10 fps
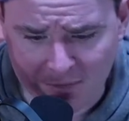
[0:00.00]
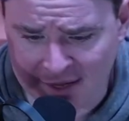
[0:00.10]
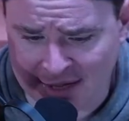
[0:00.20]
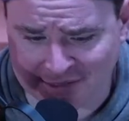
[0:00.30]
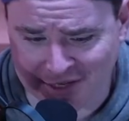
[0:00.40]

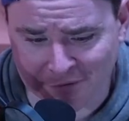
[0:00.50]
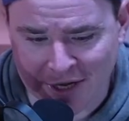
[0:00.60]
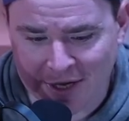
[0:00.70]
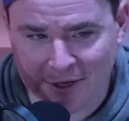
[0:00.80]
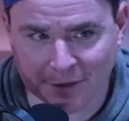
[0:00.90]
that stuff.
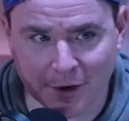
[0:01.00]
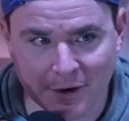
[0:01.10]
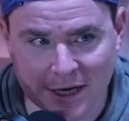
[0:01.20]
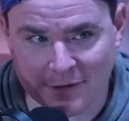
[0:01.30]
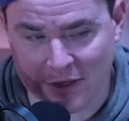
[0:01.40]
So
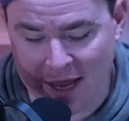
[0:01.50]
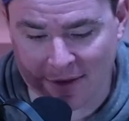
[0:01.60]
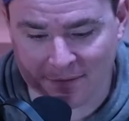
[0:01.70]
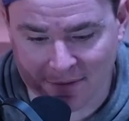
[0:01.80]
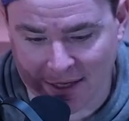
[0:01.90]
even
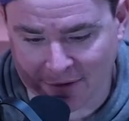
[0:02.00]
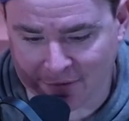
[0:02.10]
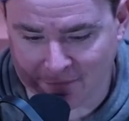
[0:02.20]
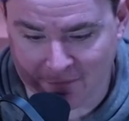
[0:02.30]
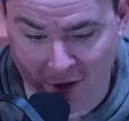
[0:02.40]
then,
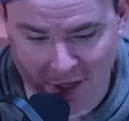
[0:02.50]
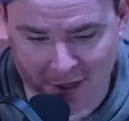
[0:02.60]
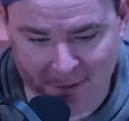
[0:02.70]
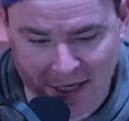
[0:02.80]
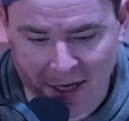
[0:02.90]
that's funny
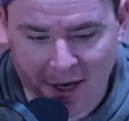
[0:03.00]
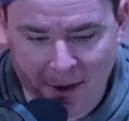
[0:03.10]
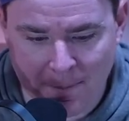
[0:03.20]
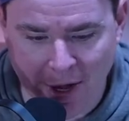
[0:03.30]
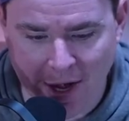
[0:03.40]
to me.
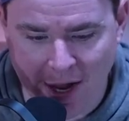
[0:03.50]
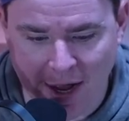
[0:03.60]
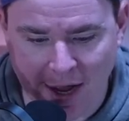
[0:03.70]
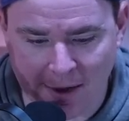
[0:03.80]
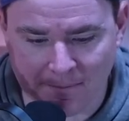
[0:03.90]
But,
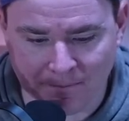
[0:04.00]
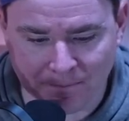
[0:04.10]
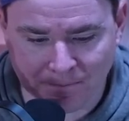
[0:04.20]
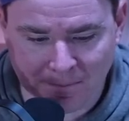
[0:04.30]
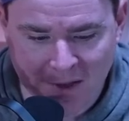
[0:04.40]
um,
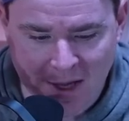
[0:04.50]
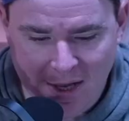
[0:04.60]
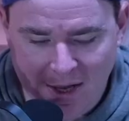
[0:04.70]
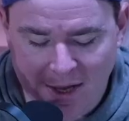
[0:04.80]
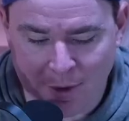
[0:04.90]

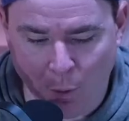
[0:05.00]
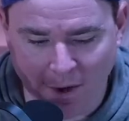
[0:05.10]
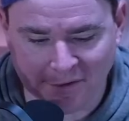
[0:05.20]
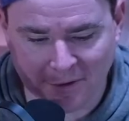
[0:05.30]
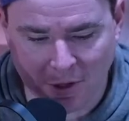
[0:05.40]
it
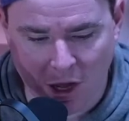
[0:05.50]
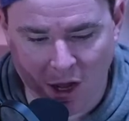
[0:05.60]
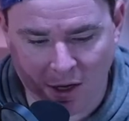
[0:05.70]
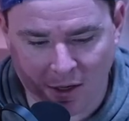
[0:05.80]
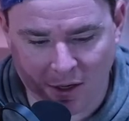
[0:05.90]
wasn't
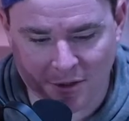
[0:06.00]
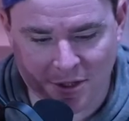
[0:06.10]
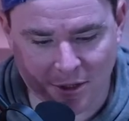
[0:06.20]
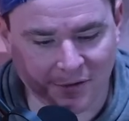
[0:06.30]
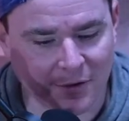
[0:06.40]
long
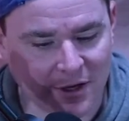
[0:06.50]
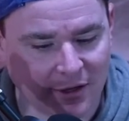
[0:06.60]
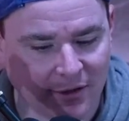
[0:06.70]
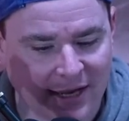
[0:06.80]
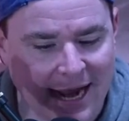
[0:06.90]
until, so
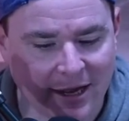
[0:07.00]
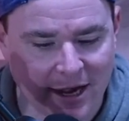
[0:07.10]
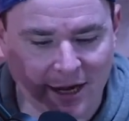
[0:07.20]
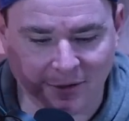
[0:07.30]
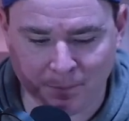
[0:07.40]
the, the
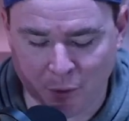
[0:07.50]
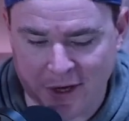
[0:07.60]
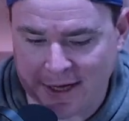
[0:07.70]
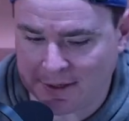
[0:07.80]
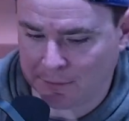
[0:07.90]
Canaanites
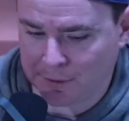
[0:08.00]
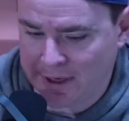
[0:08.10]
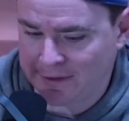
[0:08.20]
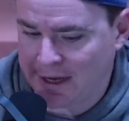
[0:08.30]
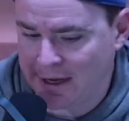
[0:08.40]
predate the
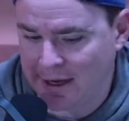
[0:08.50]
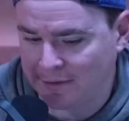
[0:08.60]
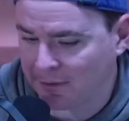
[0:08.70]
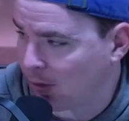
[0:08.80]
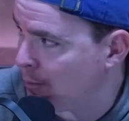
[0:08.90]
Israelites.
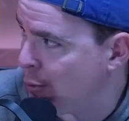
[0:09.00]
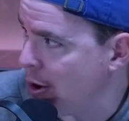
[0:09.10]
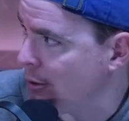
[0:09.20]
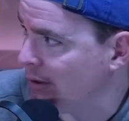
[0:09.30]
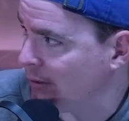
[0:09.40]
Canaanites are sort of
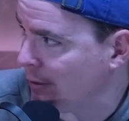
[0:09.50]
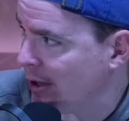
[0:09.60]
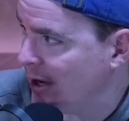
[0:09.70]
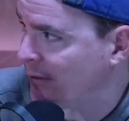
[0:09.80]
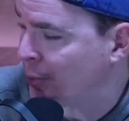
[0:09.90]

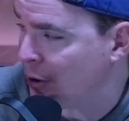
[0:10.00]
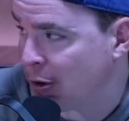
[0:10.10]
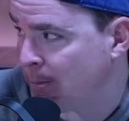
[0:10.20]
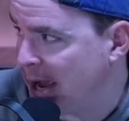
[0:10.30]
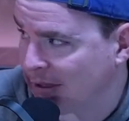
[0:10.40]
proto-Israelites,
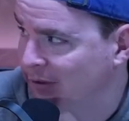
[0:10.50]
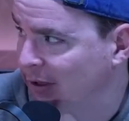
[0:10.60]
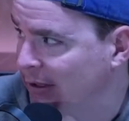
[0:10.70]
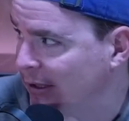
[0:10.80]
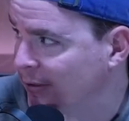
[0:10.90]

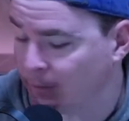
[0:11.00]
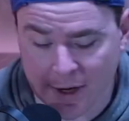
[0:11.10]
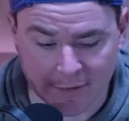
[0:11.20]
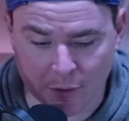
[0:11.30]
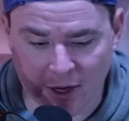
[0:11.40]
proto-Palestinians,
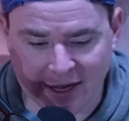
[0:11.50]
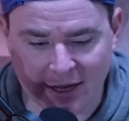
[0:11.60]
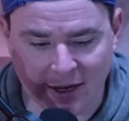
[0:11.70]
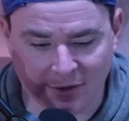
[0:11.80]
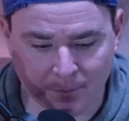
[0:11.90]
whatever you want.
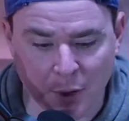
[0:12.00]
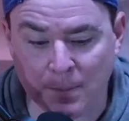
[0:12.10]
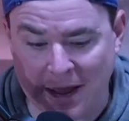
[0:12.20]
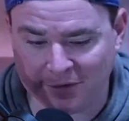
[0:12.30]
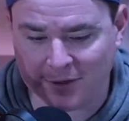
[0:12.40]
Canaanites, both
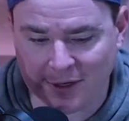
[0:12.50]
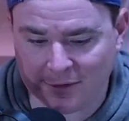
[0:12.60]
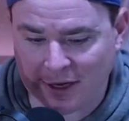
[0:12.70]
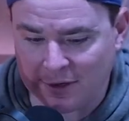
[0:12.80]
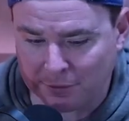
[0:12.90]

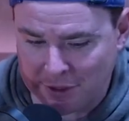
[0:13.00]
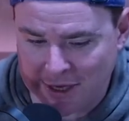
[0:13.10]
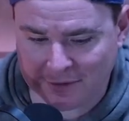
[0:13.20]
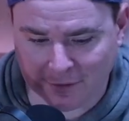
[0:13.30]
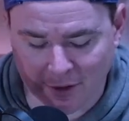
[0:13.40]
Palestinians and
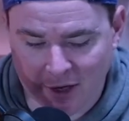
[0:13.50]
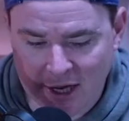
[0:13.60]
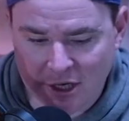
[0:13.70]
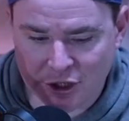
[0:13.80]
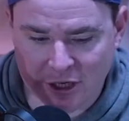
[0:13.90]
Israelites are
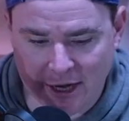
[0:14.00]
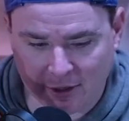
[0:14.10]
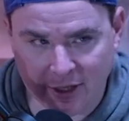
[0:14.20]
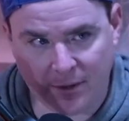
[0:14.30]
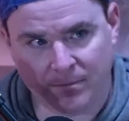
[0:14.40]

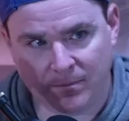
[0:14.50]
genetically